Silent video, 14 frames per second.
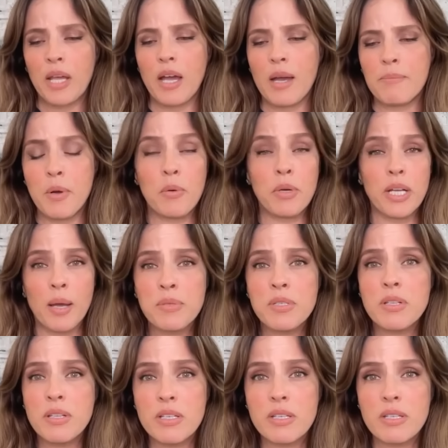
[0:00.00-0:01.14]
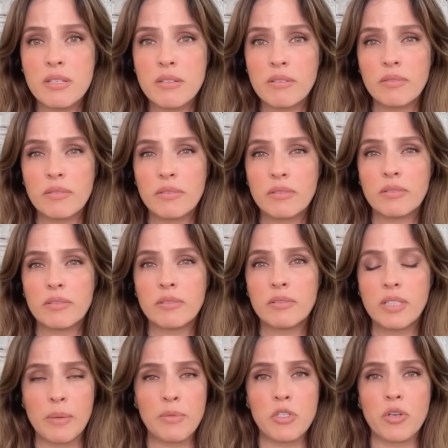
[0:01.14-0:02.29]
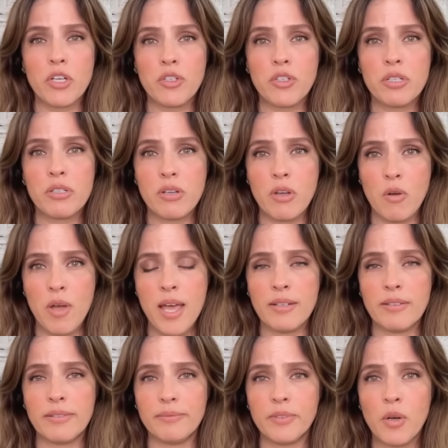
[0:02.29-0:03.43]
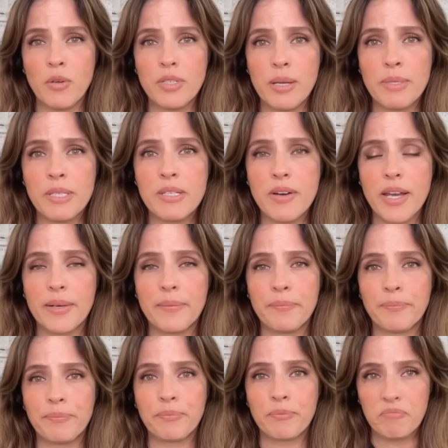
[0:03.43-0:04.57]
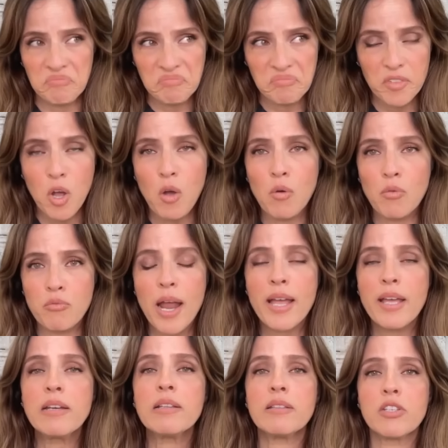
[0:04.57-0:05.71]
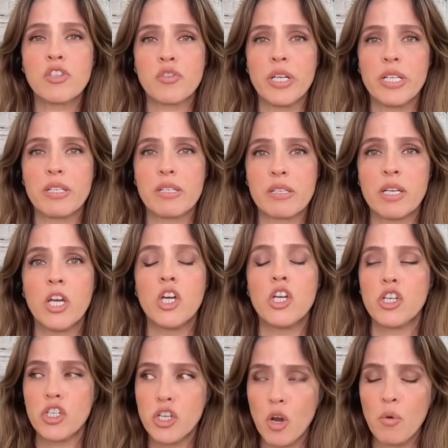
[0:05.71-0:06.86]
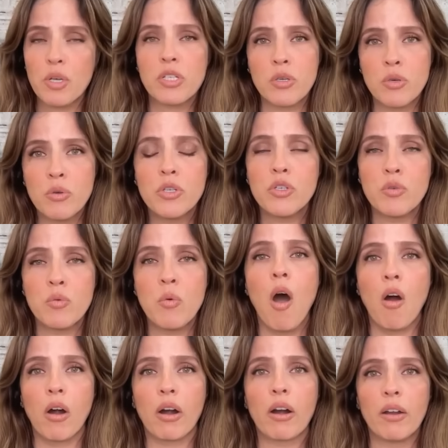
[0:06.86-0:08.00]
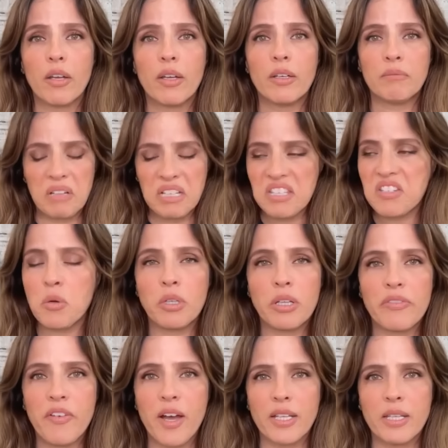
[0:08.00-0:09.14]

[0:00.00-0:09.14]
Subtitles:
But when it comes to these demonstrations, go ahead, go demonstrate. Go riot in the streets. Show us who you are. That's totally fine.